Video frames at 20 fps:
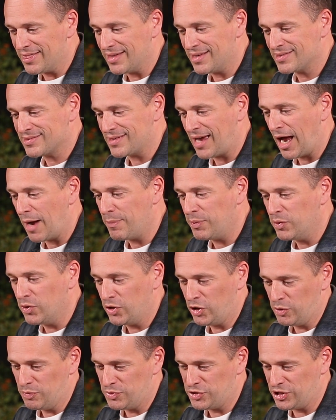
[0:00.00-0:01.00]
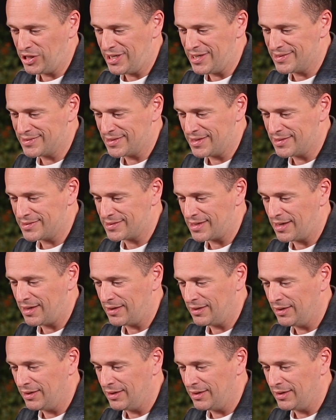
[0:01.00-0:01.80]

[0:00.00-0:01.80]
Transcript: the disciple whom Jesus